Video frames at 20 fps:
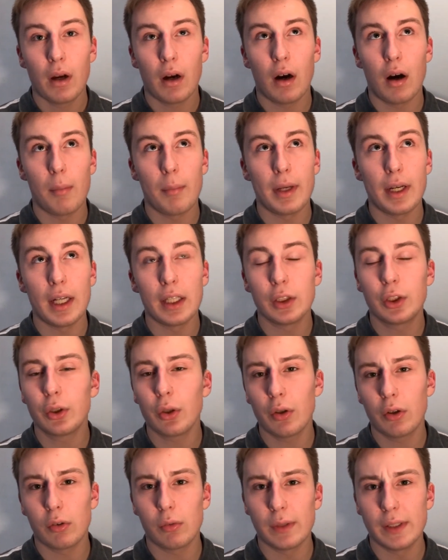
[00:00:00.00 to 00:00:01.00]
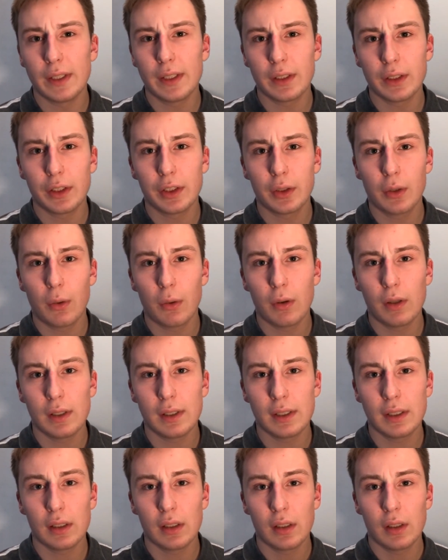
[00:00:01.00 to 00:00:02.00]
an Intro to Research
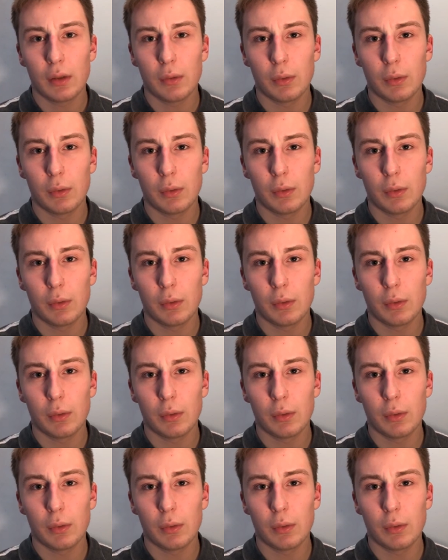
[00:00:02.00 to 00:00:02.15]
course,